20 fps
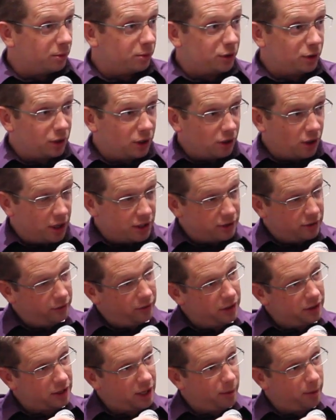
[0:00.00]
I'm sure you've got lots of
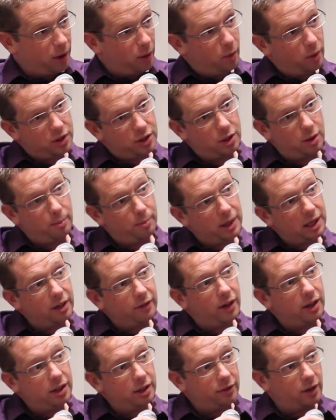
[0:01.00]
events coming up. What's a big
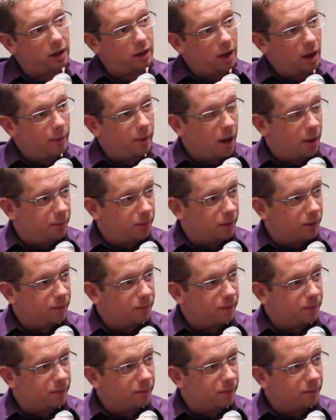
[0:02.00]
event you've got coming up?